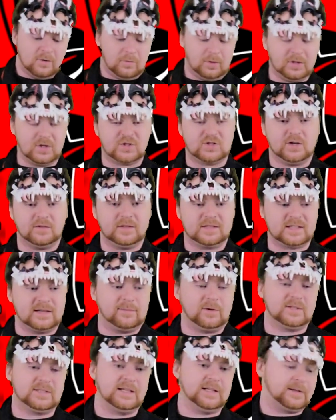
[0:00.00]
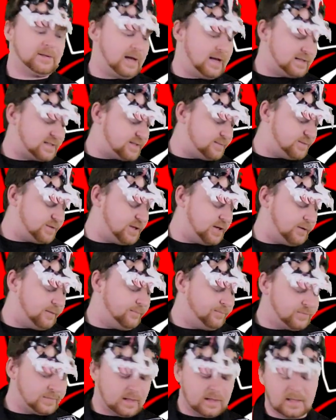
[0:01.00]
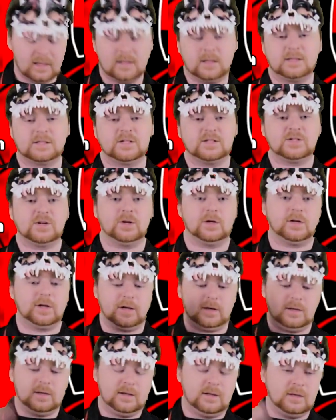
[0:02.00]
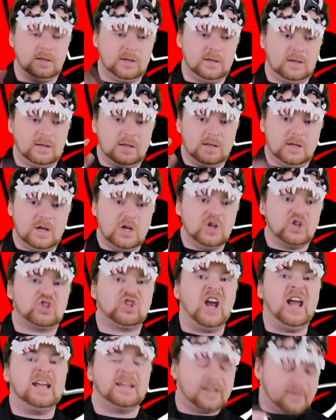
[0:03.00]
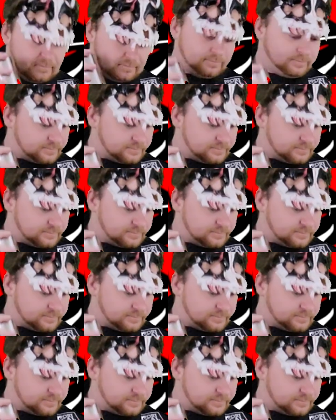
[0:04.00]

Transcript: We're going to serve this in a martini glass. So, let's get started here. Shake!